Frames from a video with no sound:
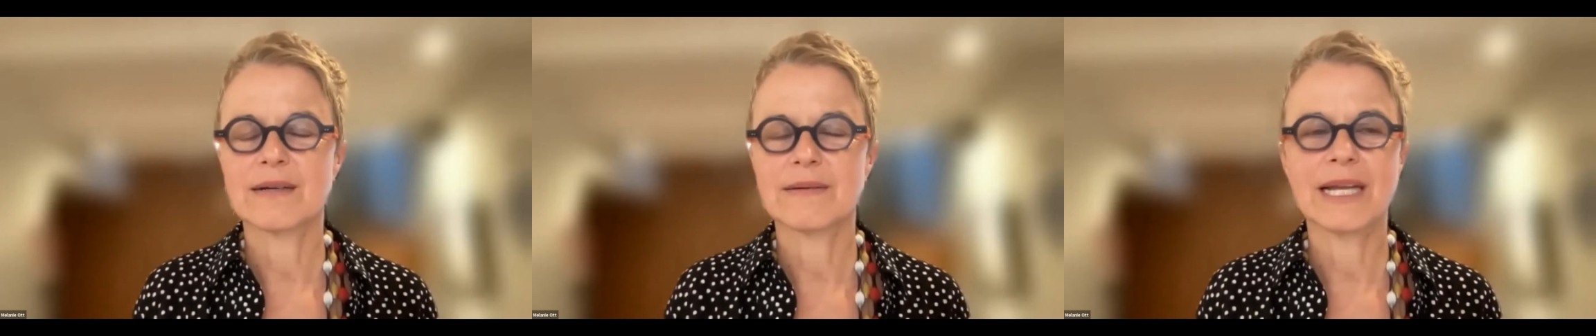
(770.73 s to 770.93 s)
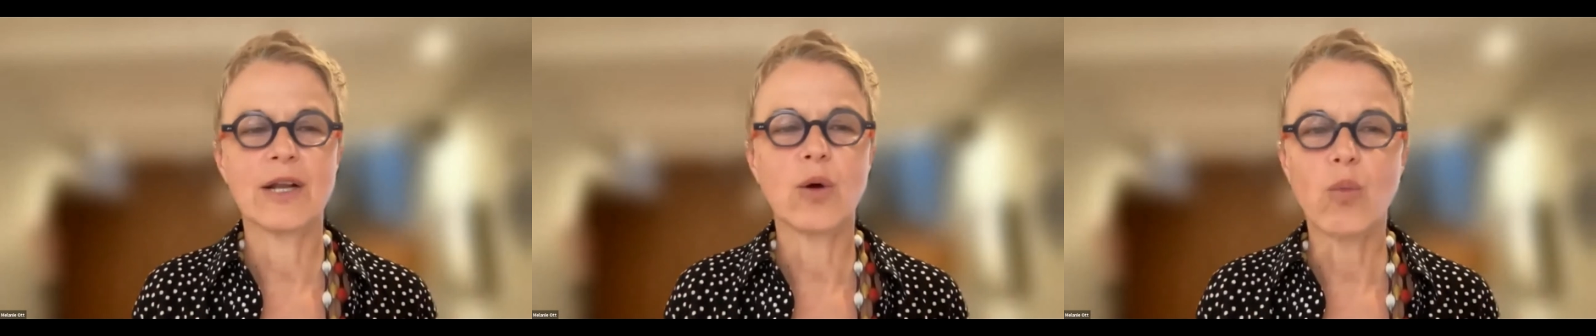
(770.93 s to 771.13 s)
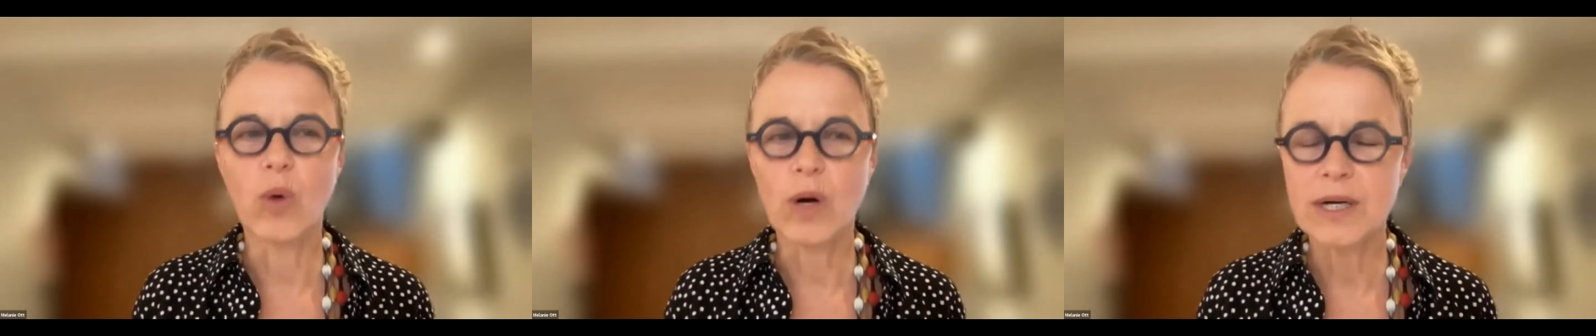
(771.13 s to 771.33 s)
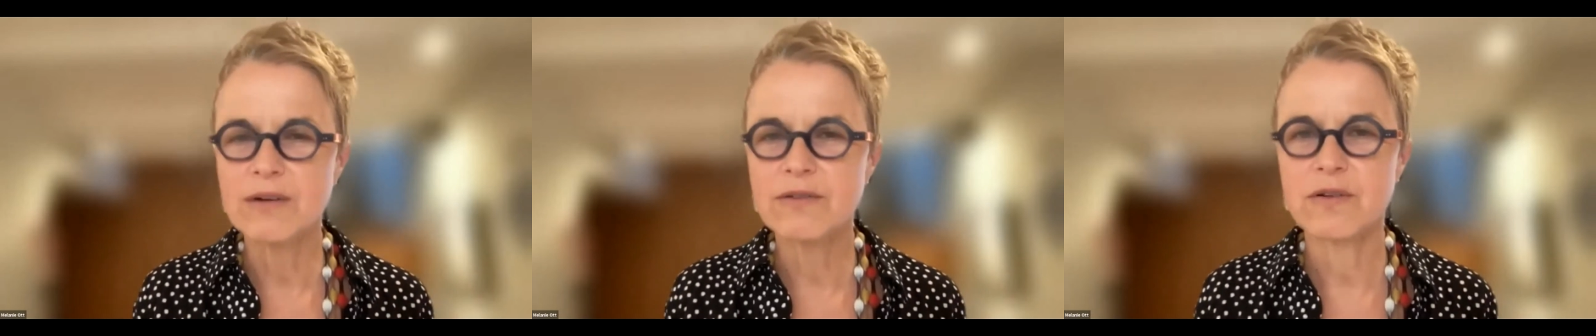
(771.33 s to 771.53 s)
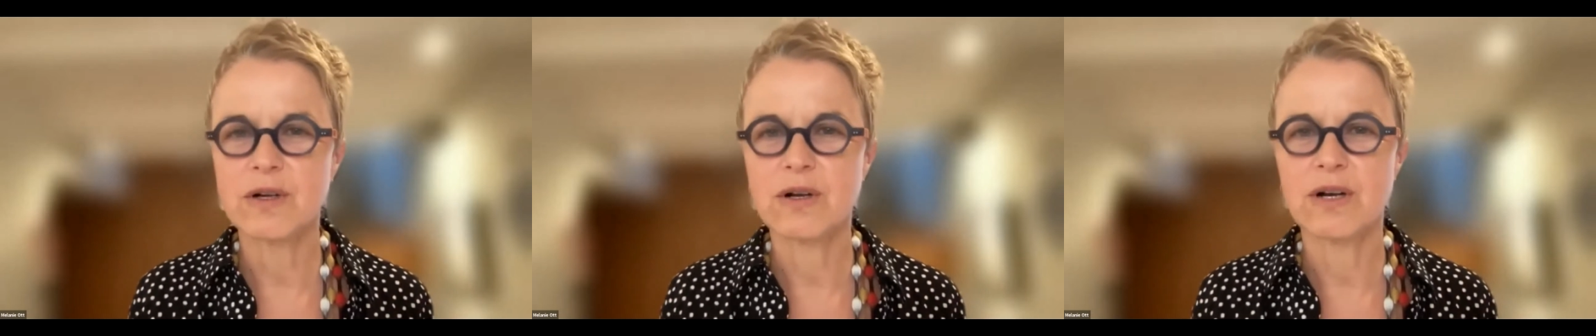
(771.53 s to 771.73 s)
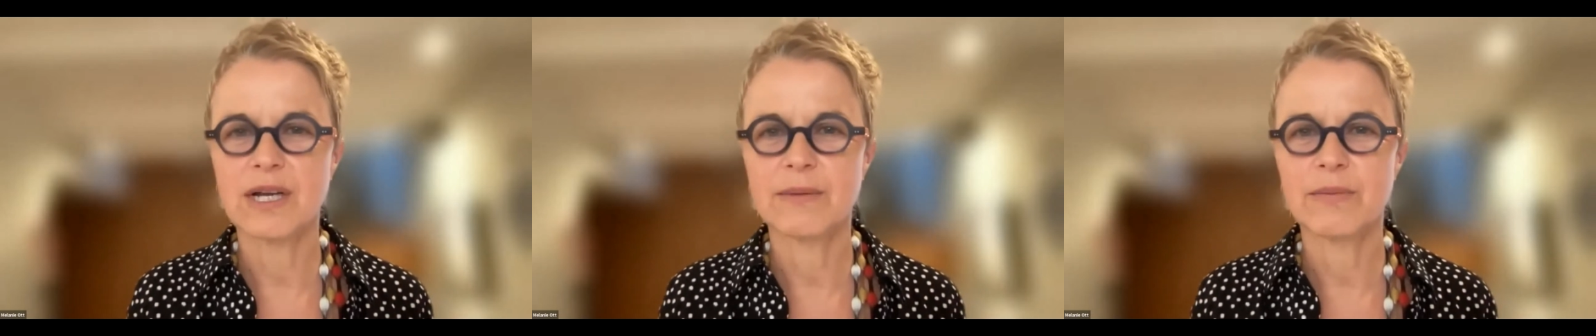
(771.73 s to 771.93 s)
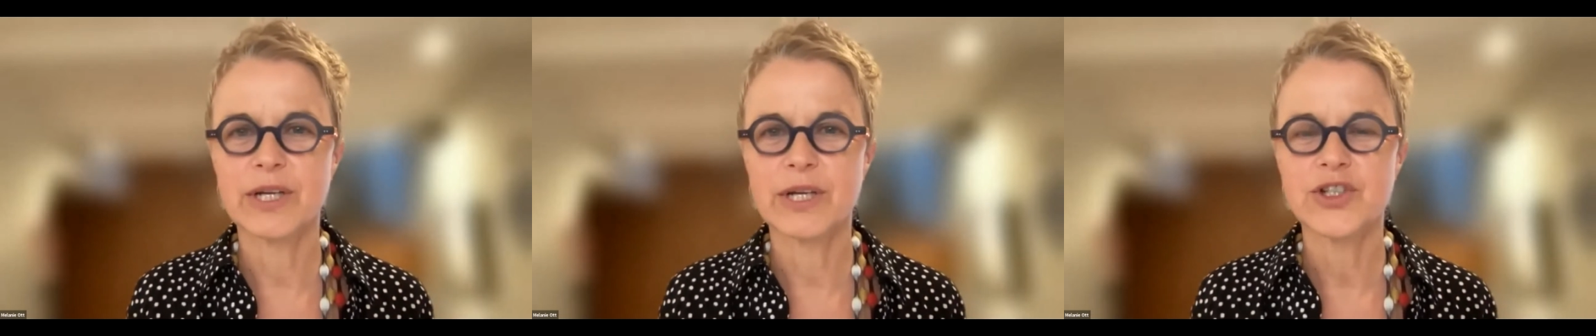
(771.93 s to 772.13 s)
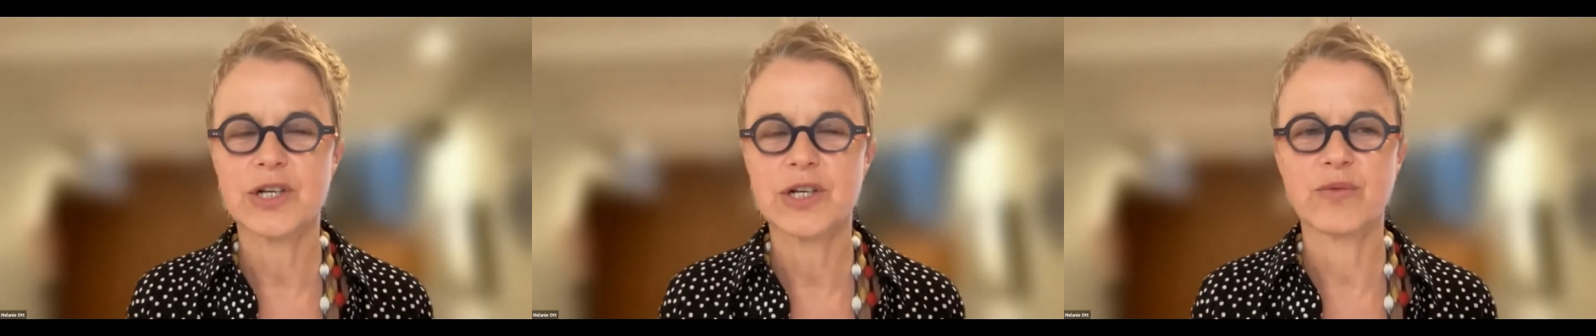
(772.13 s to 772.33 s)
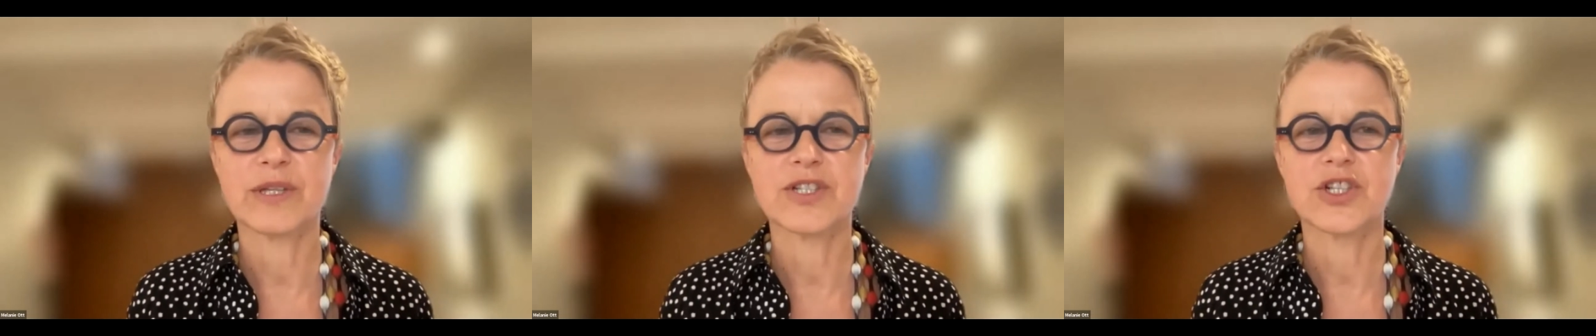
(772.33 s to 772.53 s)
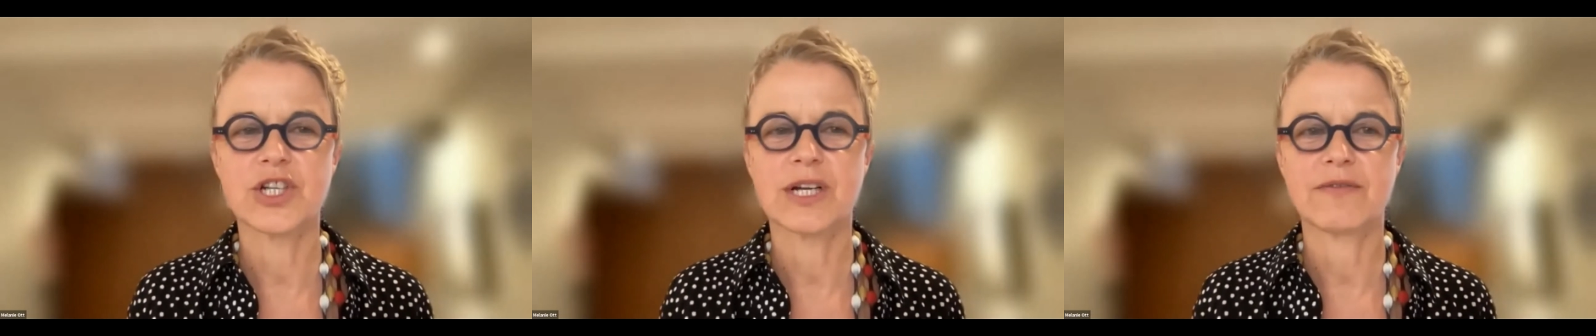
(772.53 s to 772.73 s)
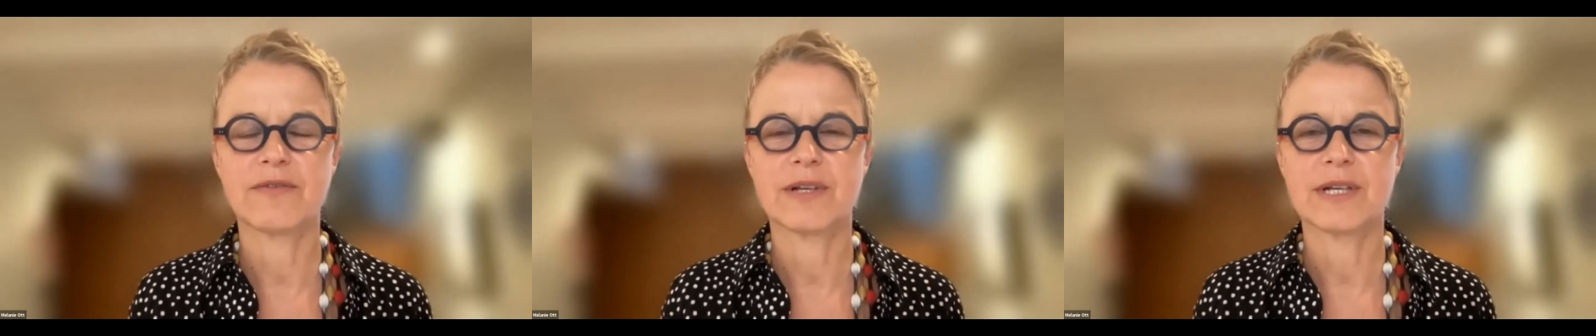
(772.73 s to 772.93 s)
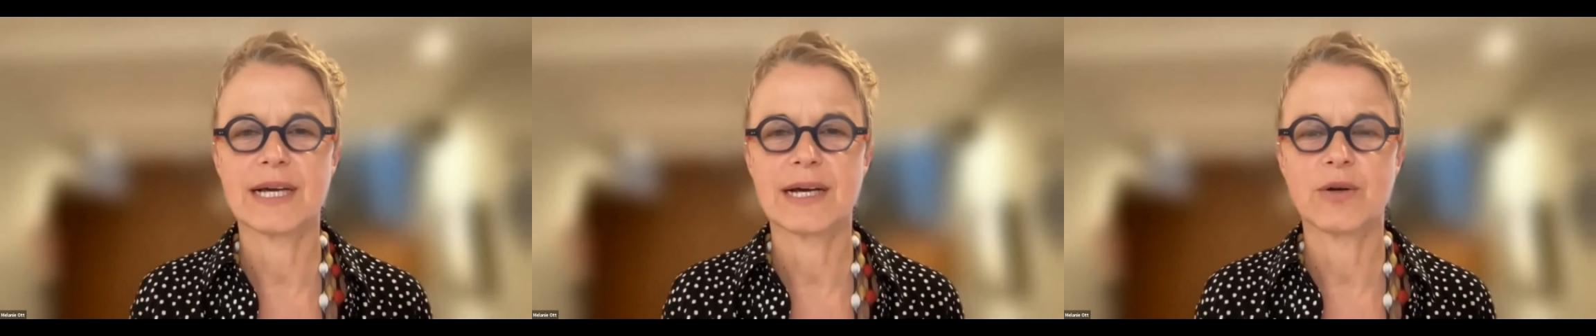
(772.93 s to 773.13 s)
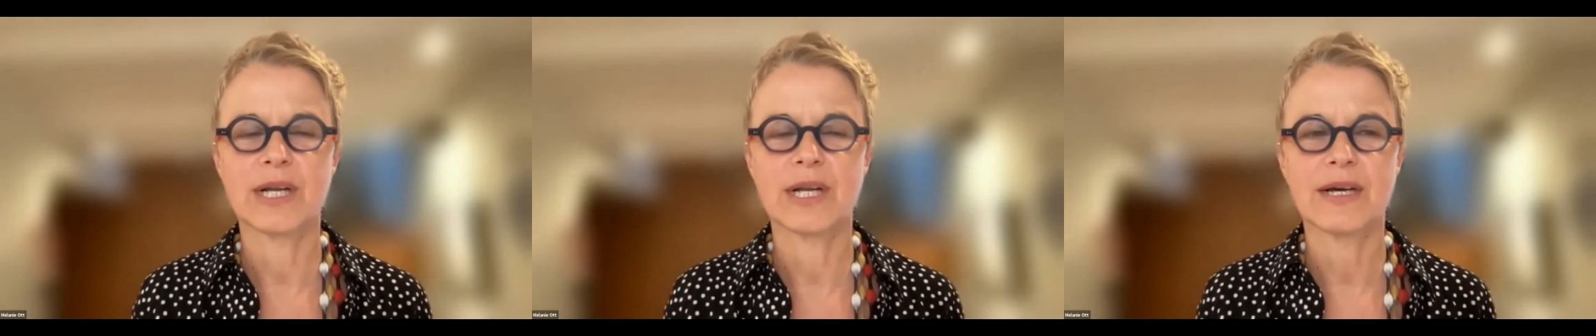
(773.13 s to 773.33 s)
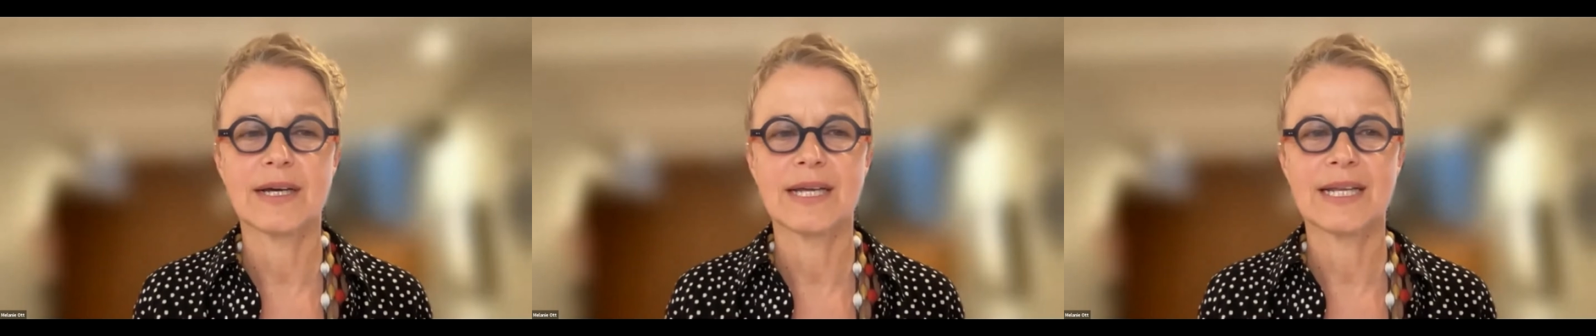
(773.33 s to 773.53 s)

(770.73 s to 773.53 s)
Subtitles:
in a wonderful collaboration with Jennifer Doudna